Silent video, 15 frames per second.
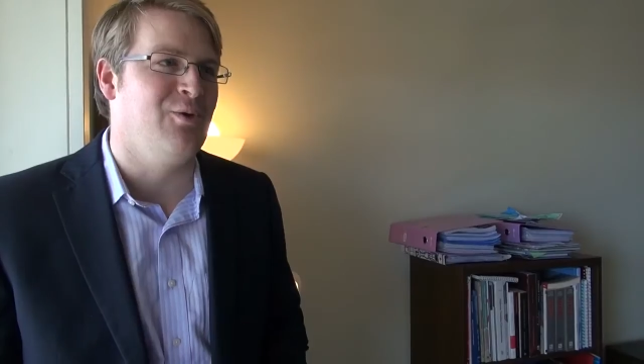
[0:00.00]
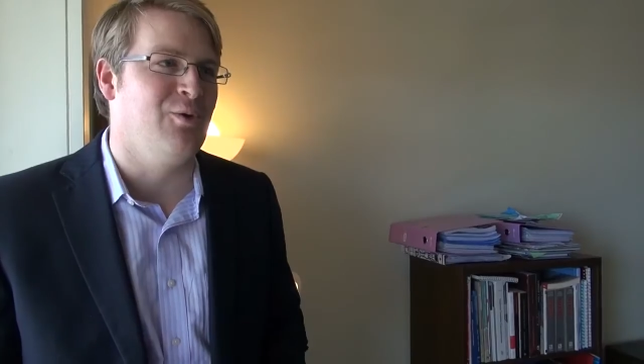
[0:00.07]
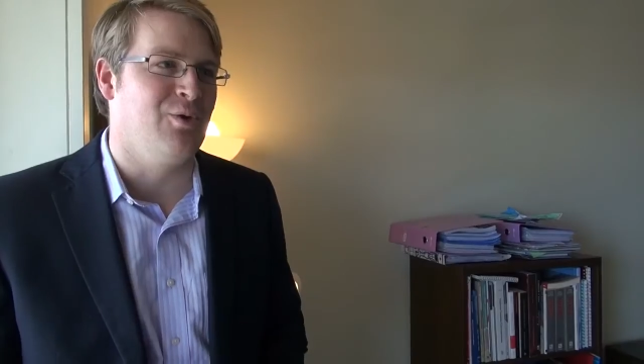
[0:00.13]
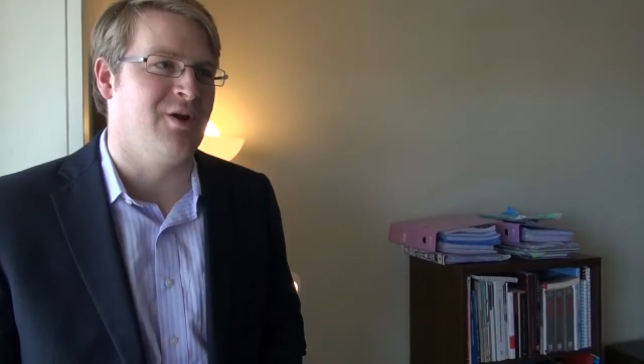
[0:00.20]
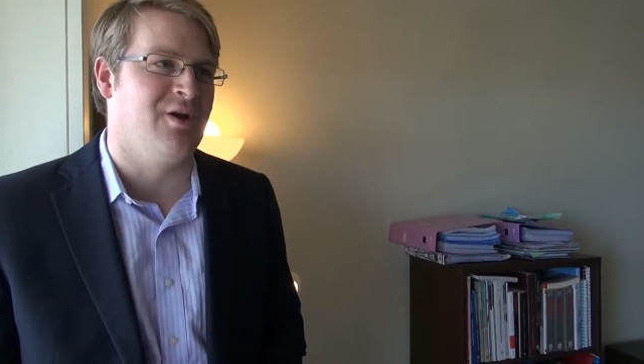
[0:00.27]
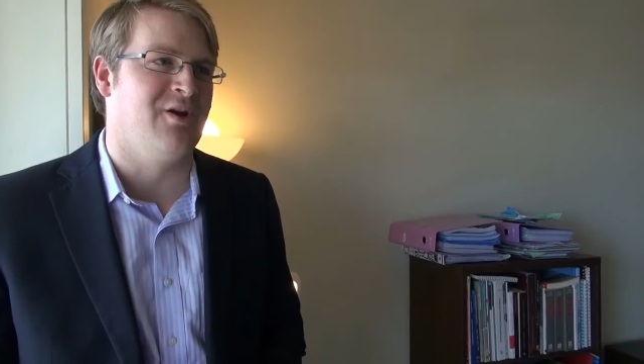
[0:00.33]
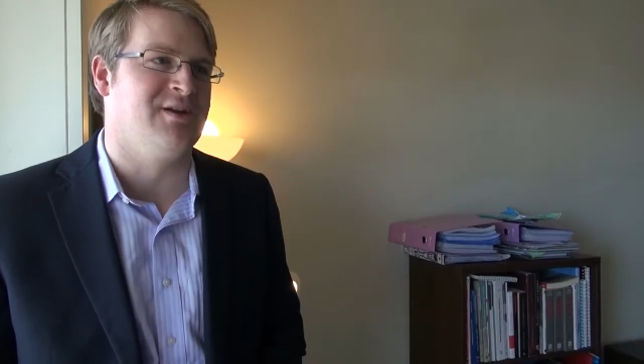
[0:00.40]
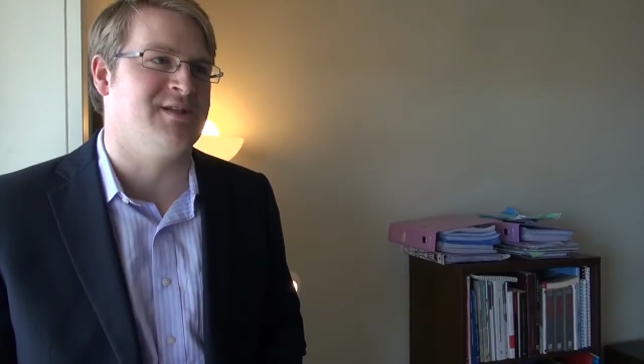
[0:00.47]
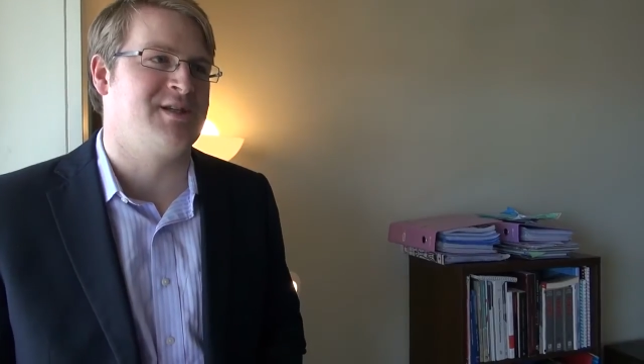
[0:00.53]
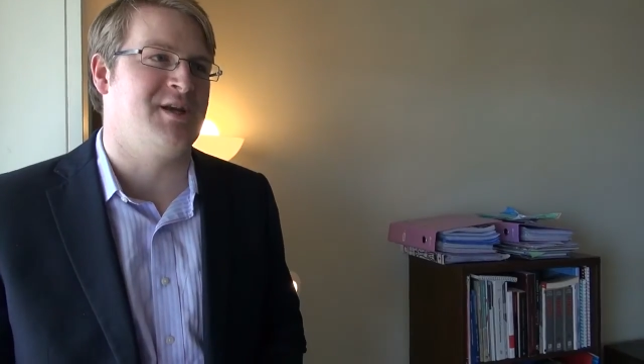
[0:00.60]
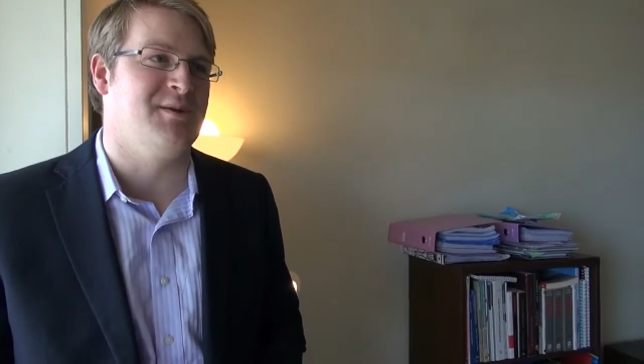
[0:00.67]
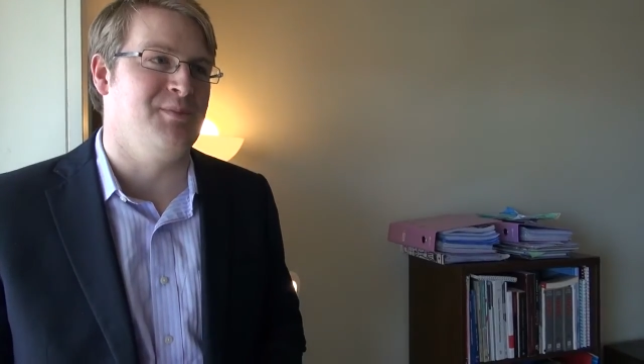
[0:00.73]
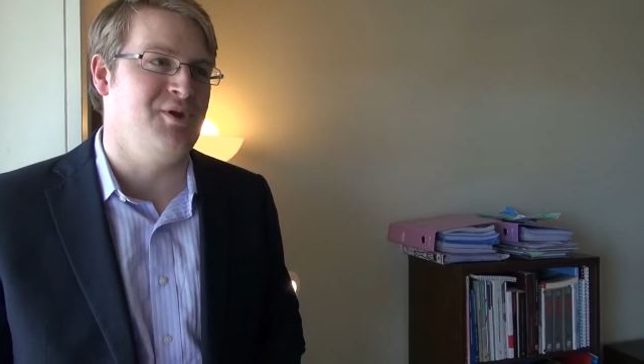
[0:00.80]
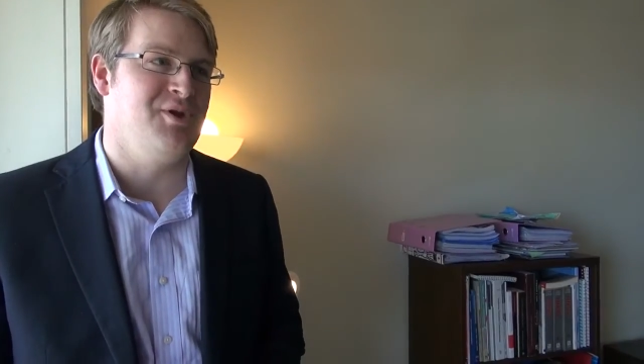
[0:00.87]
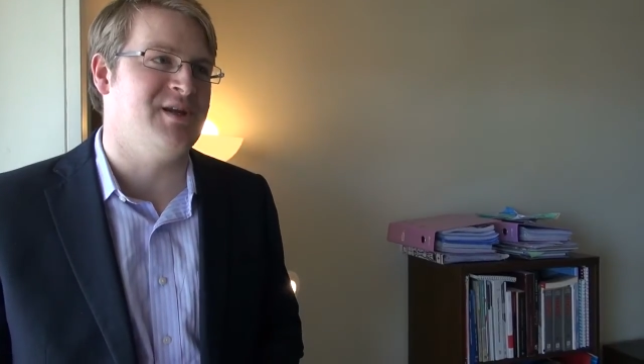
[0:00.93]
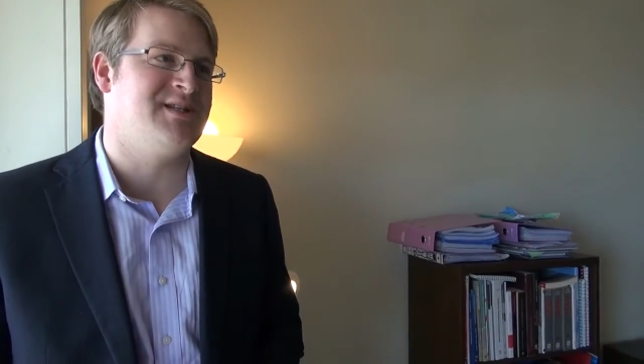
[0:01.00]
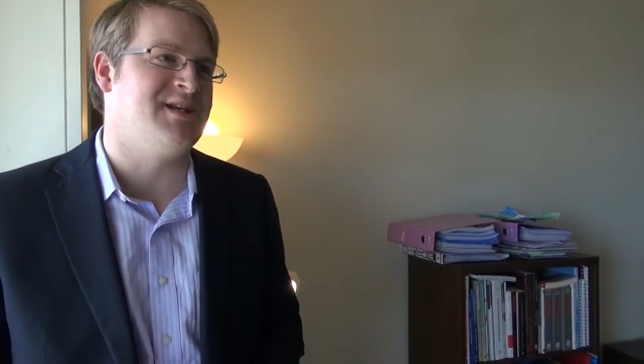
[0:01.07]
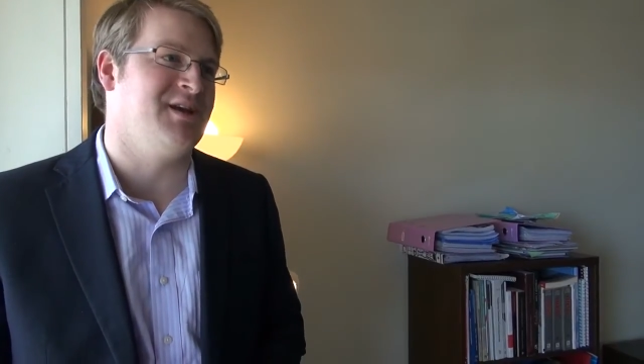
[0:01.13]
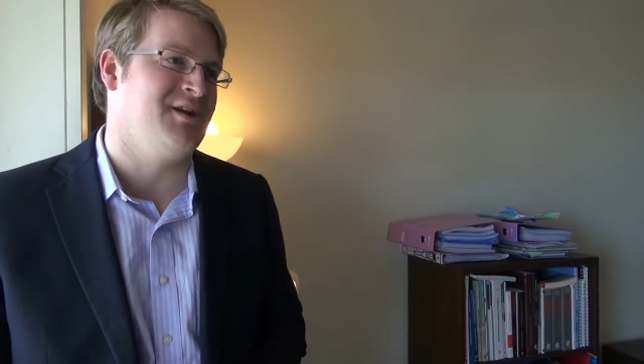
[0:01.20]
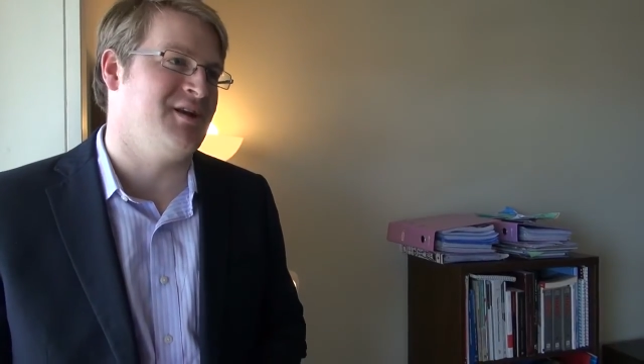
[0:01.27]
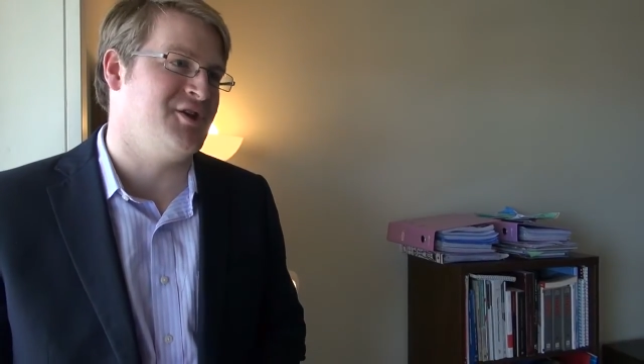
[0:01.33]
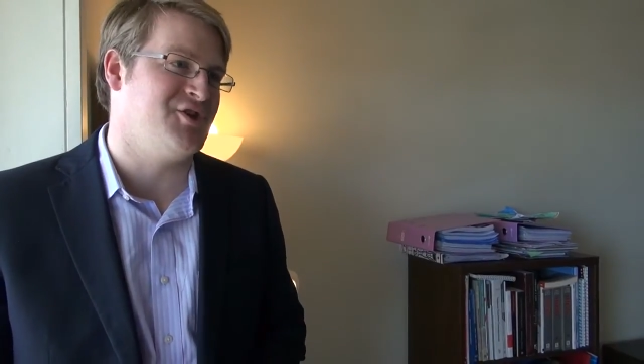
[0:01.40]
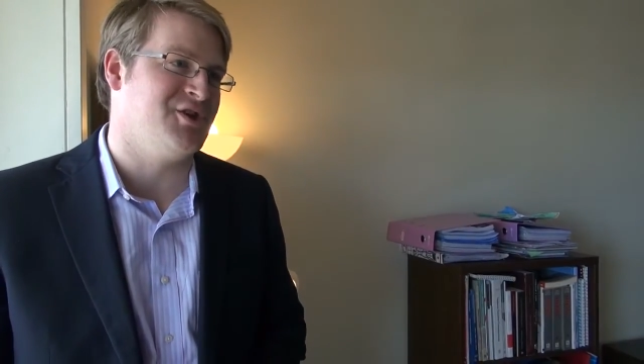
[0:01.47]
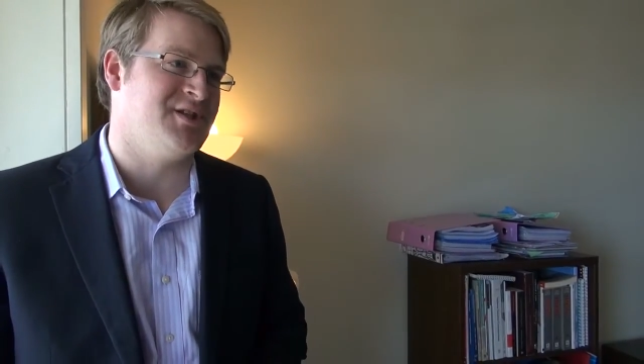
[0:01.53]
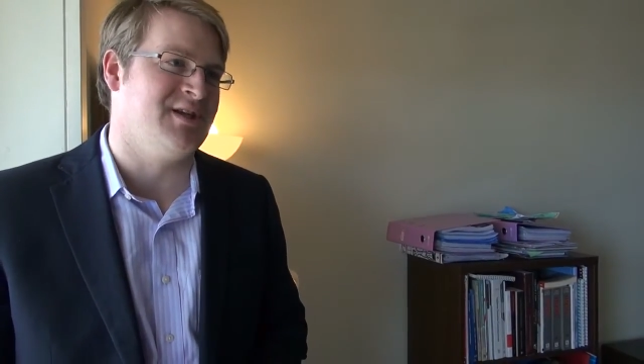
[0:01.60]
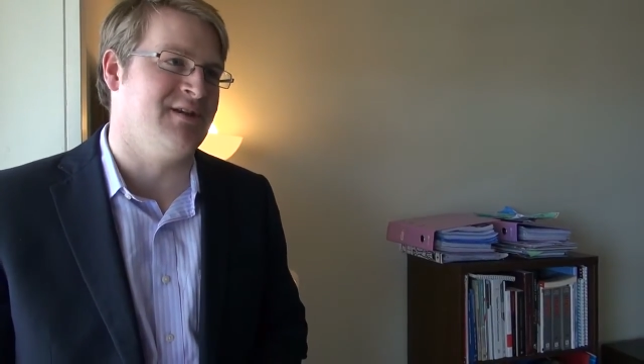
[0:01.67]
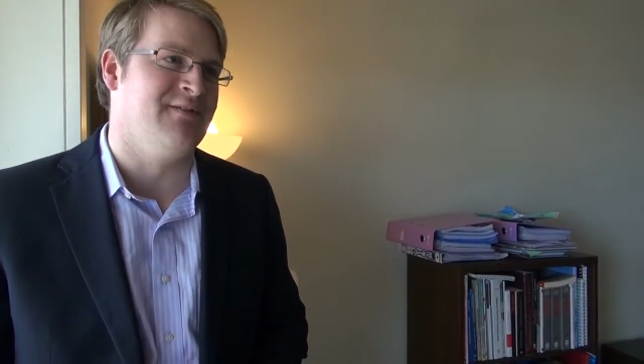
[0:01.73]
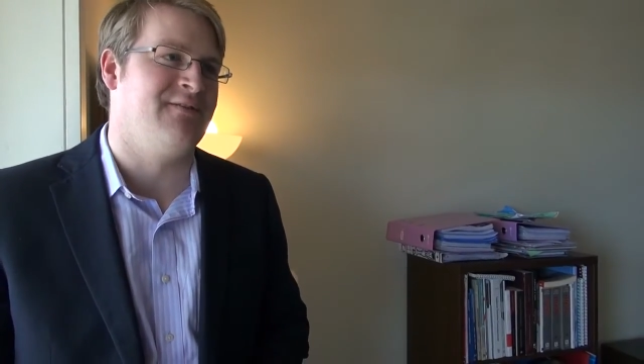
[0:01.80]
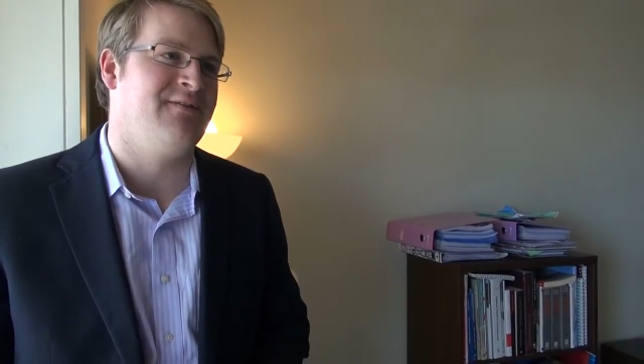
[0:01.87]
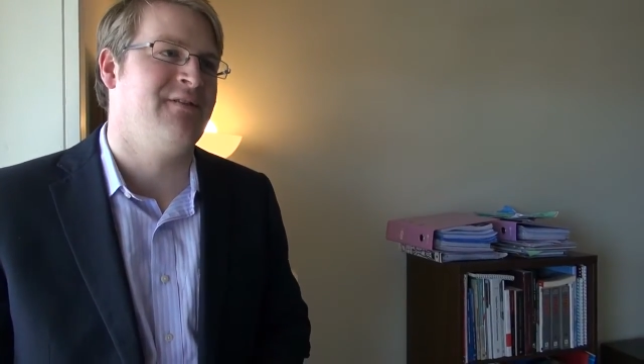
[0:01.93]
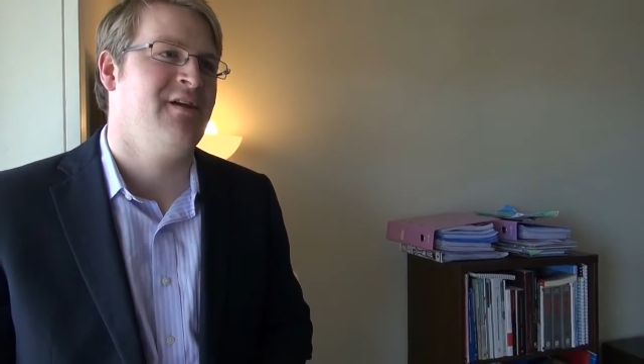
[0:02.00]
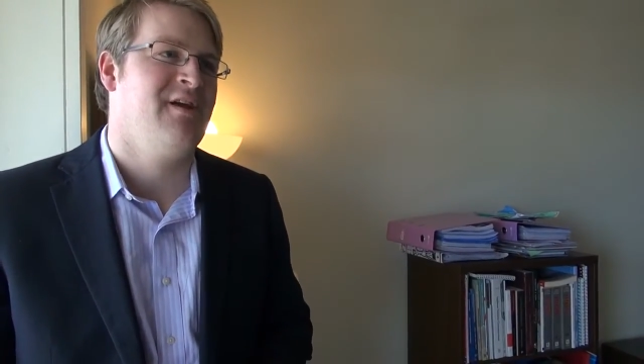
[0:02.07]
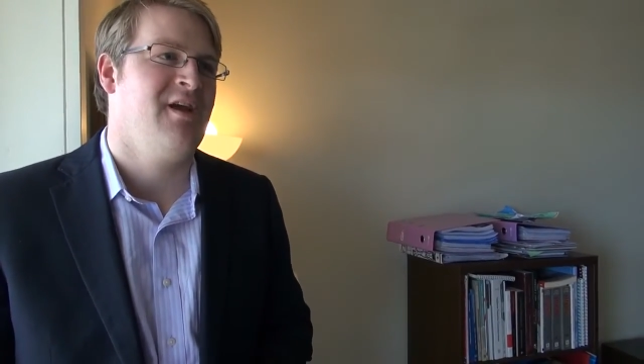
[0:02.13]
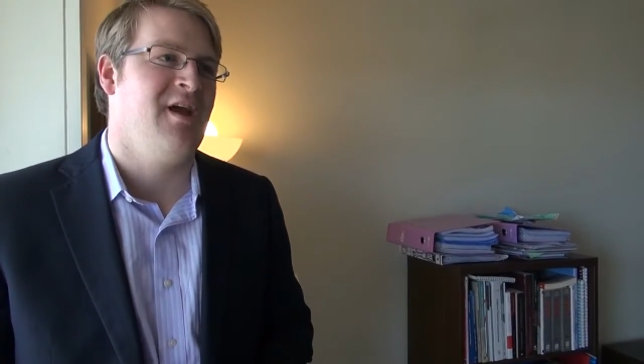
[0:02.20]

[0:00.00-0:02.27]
organised community initiative